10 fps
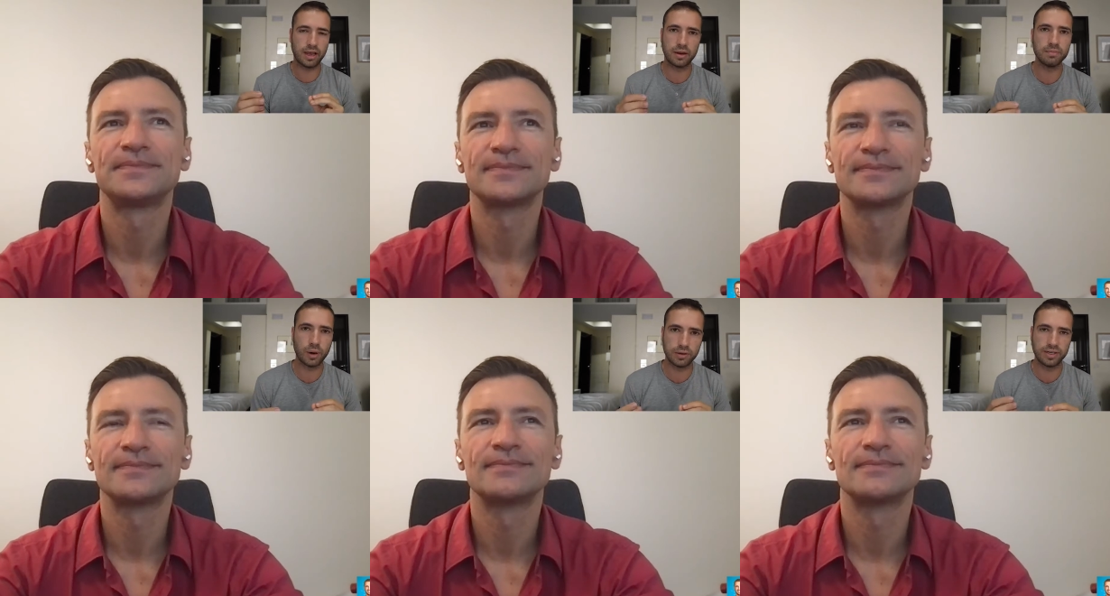Speaker 1: on
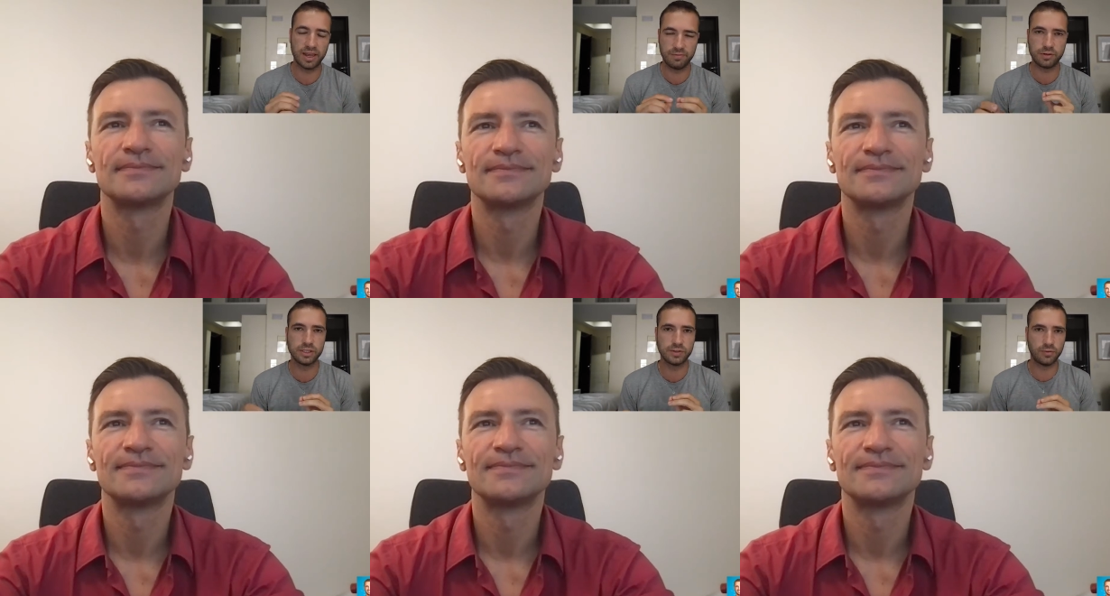part-time
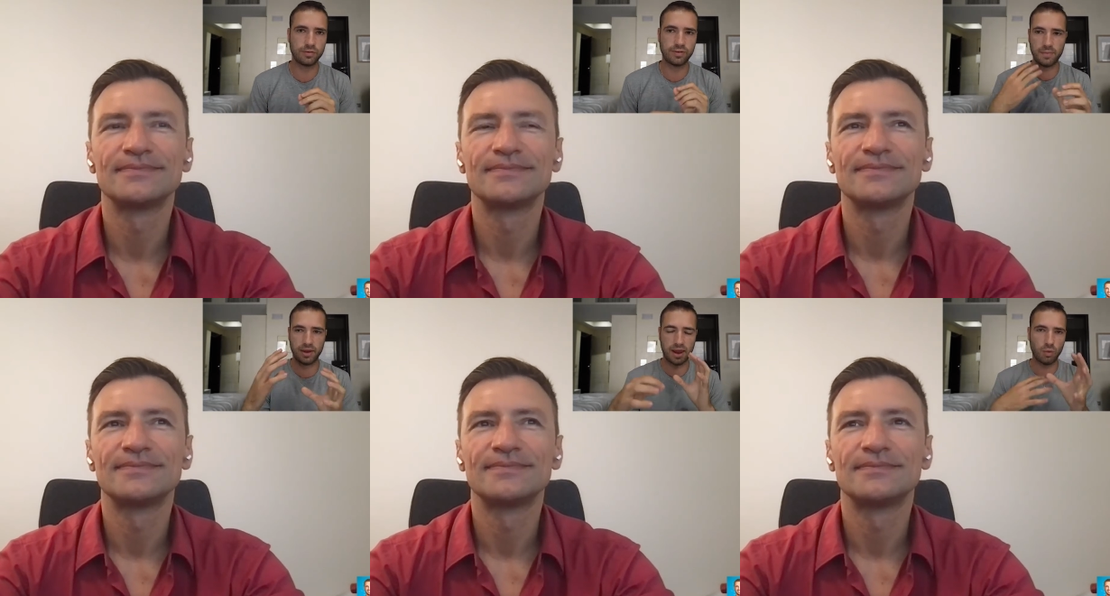versus
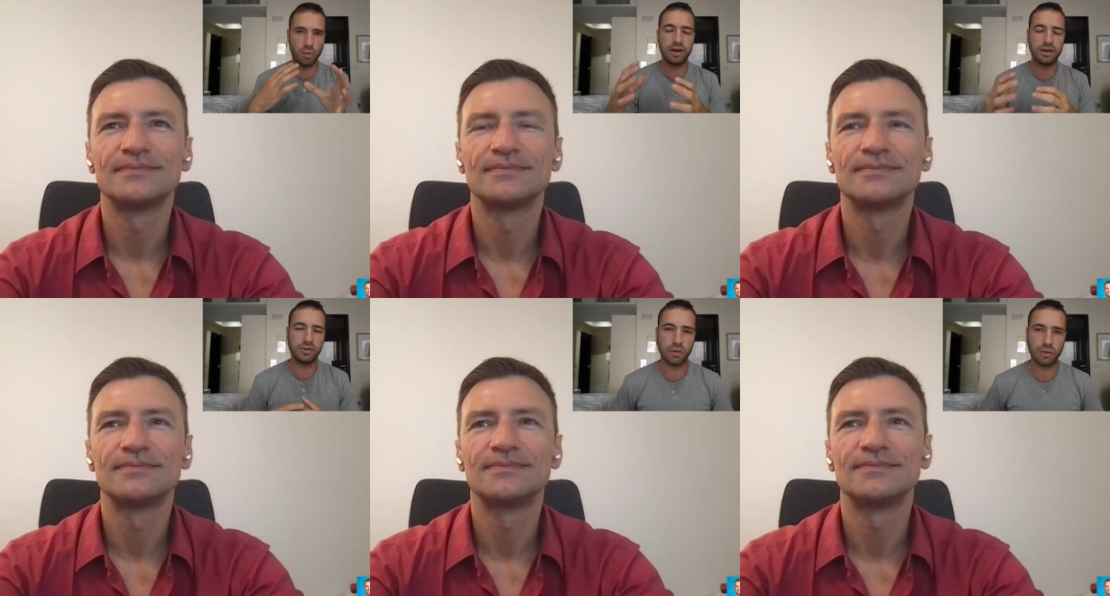full-time and, and why
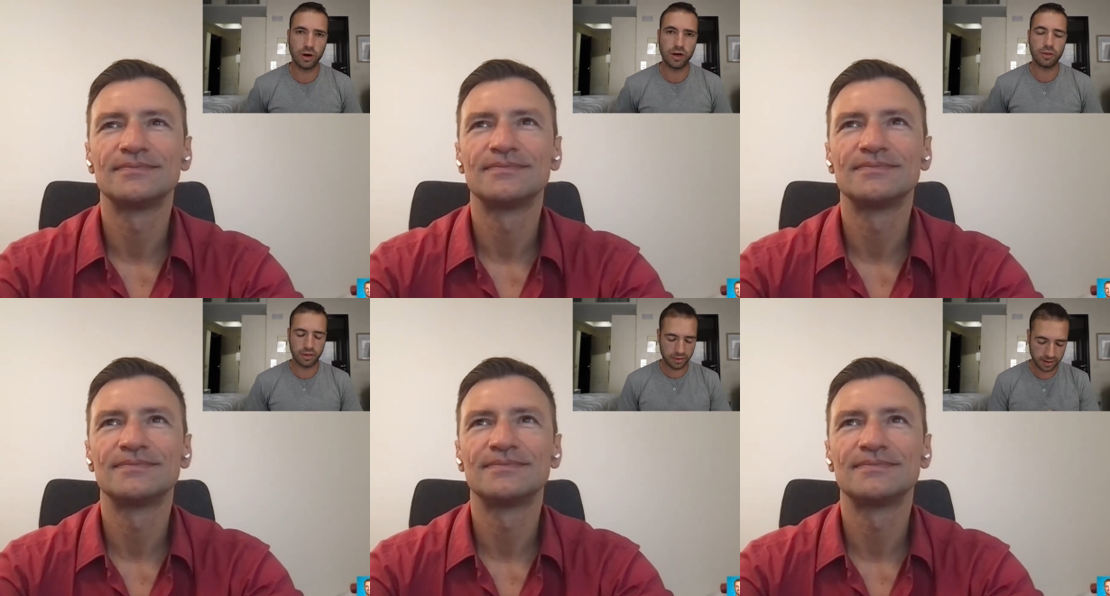do you, why do you
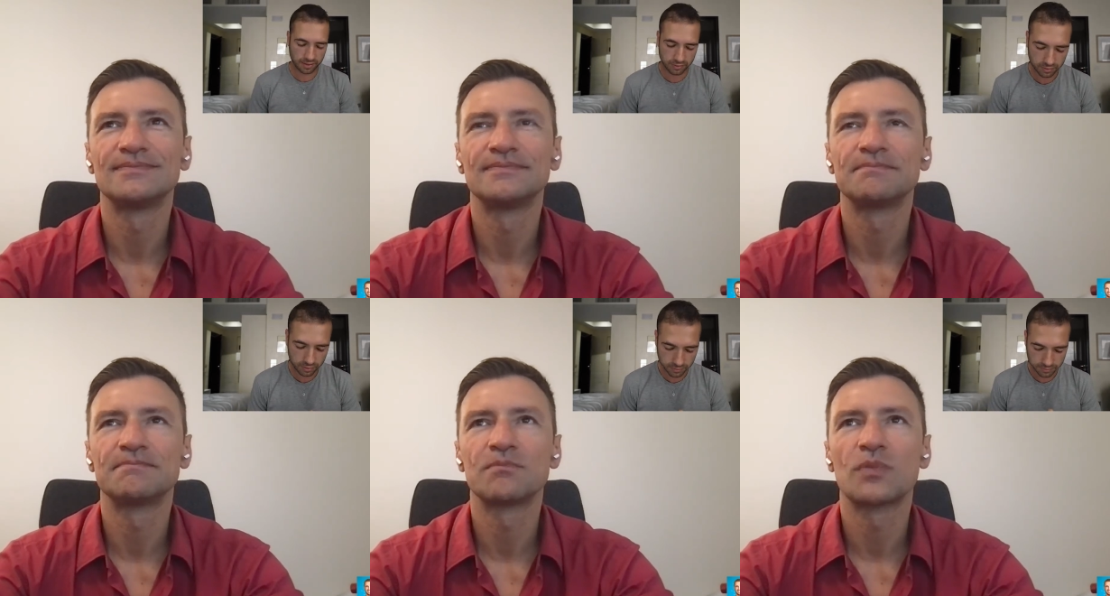think that?
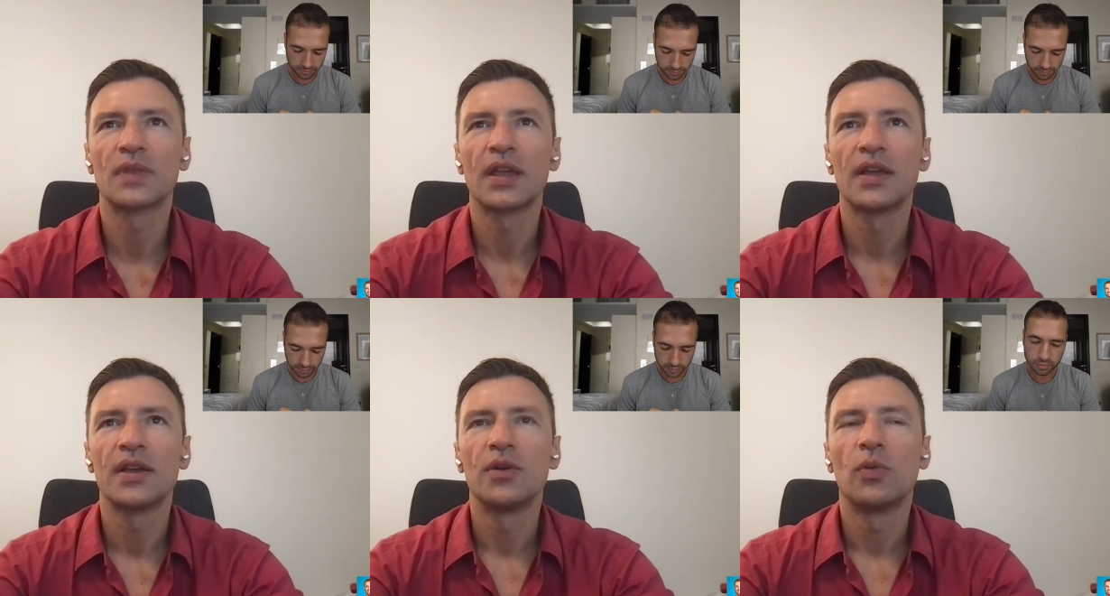
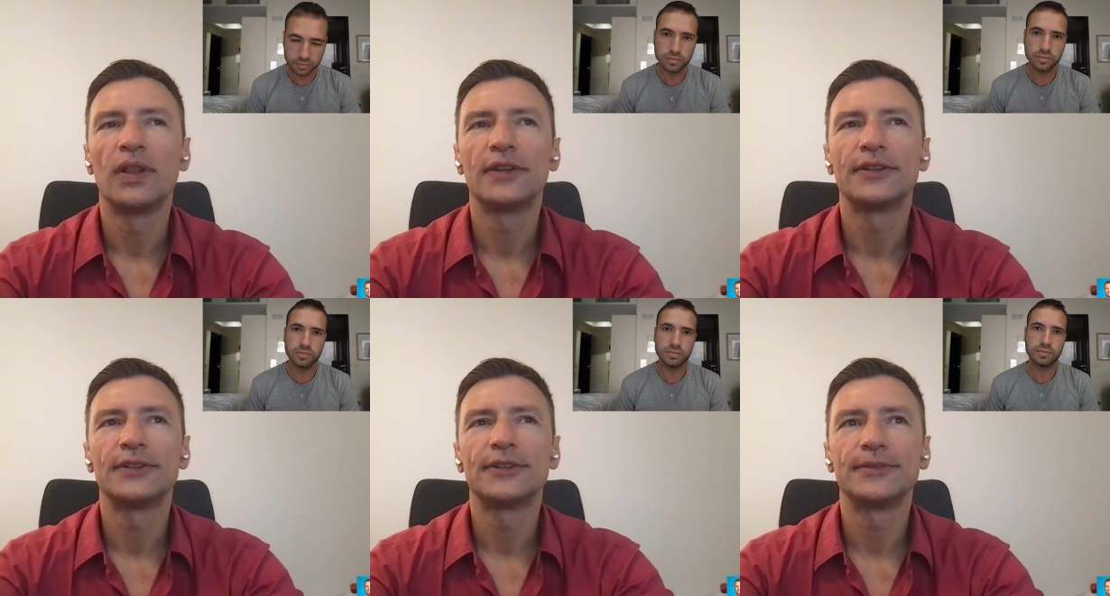
Speaker 2: Well,
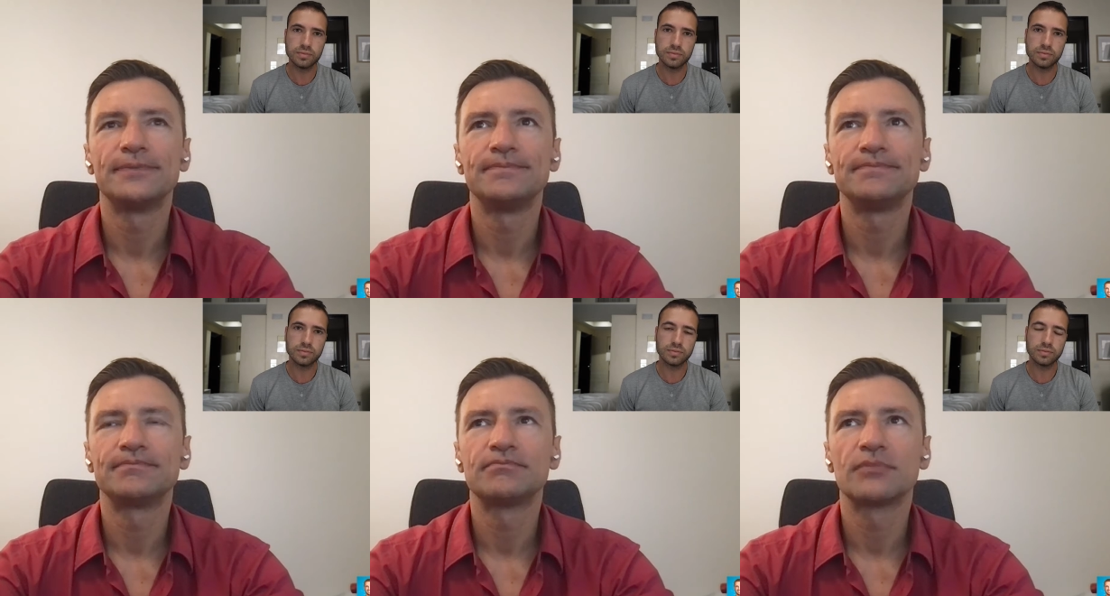
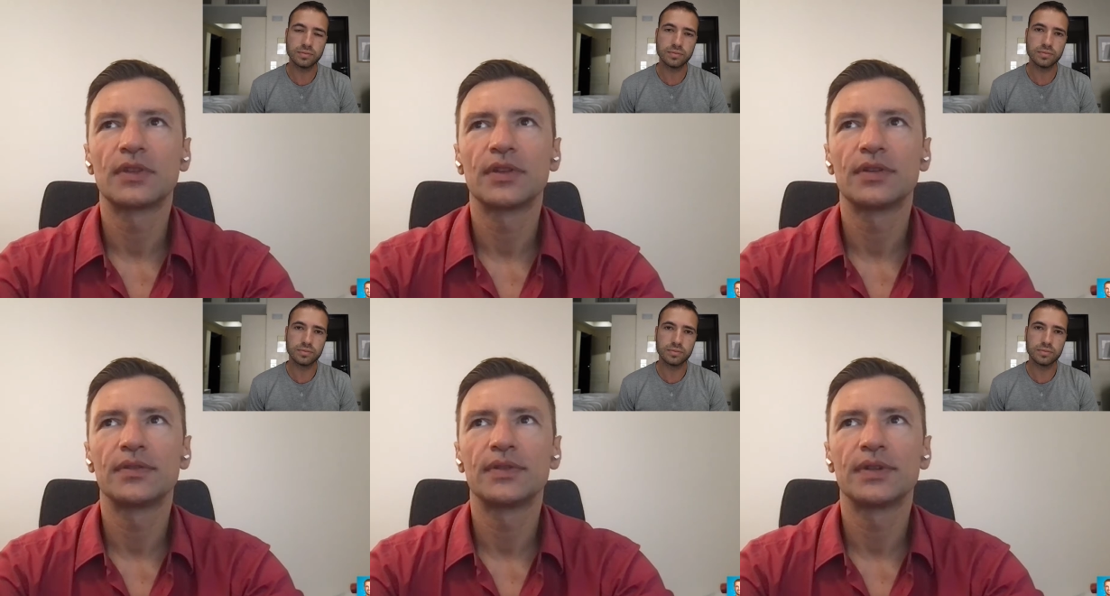um,
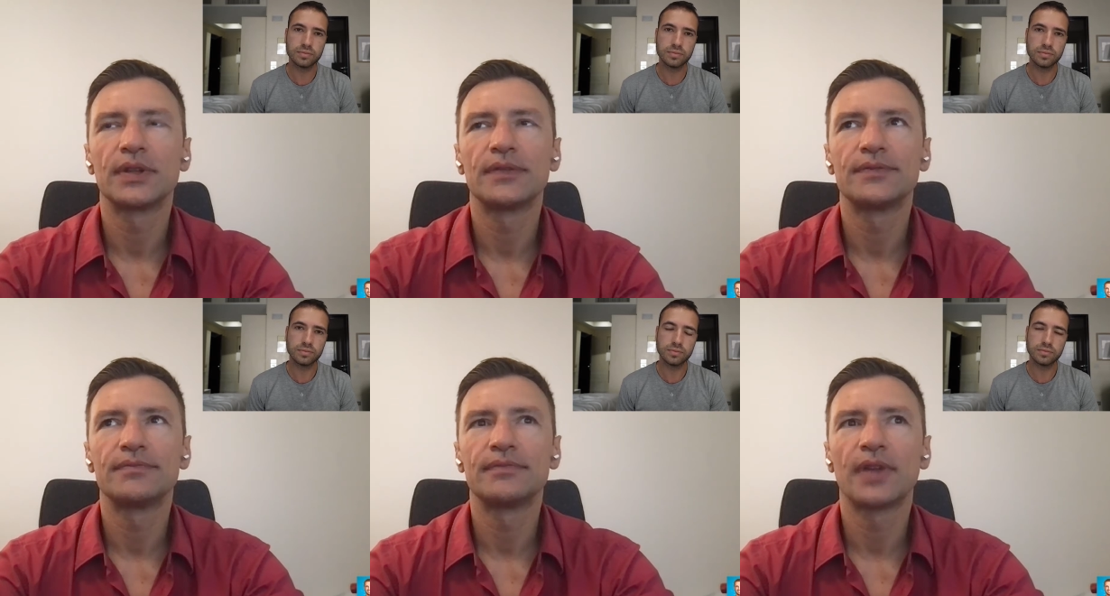
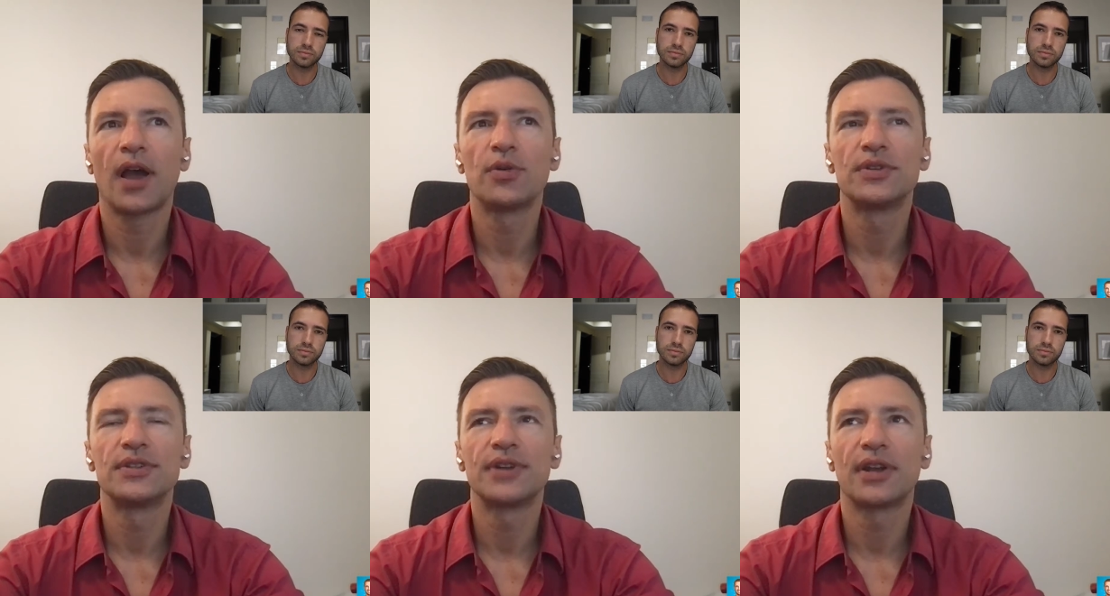I
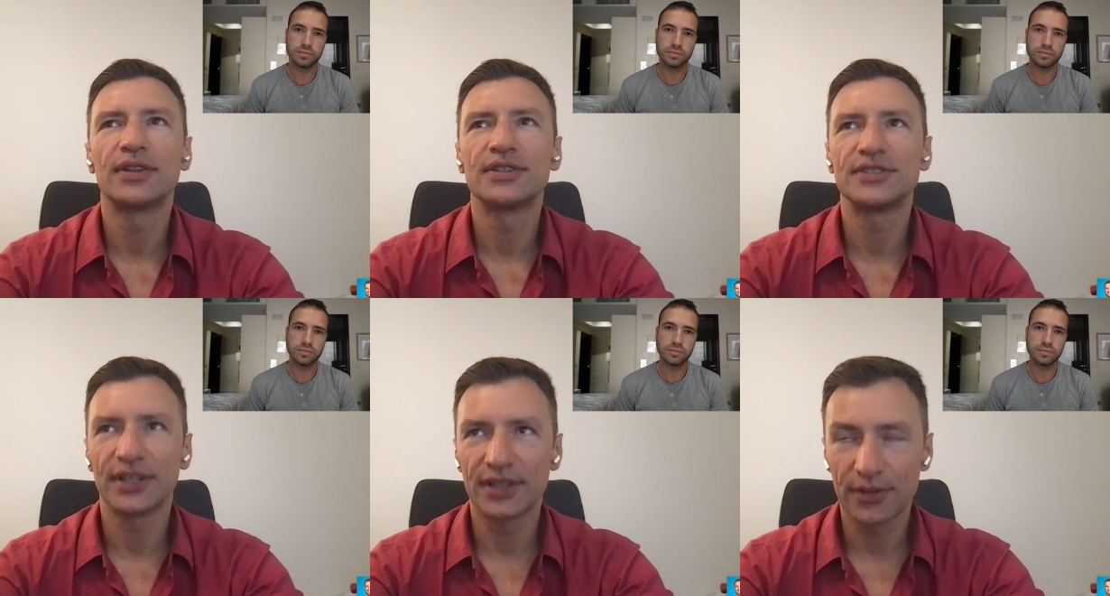would rather
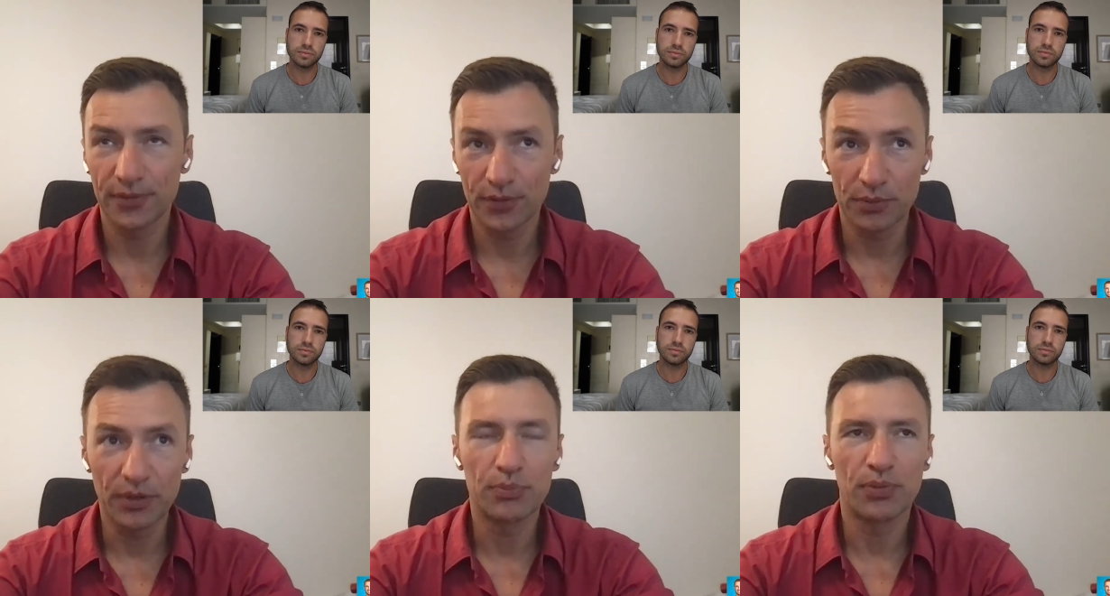say that for me